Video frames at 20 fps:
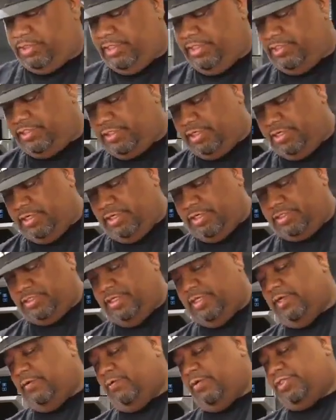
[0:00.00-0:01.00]
this cooks,
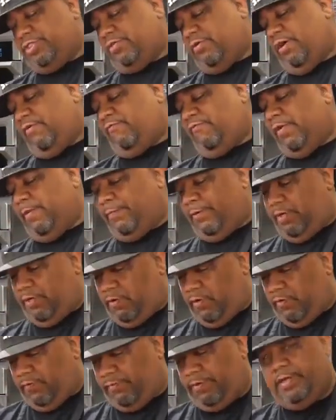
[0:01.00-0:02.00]
then we'll start flipping it
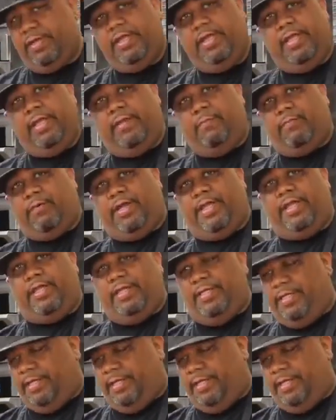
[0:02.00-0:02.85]
over and breaking it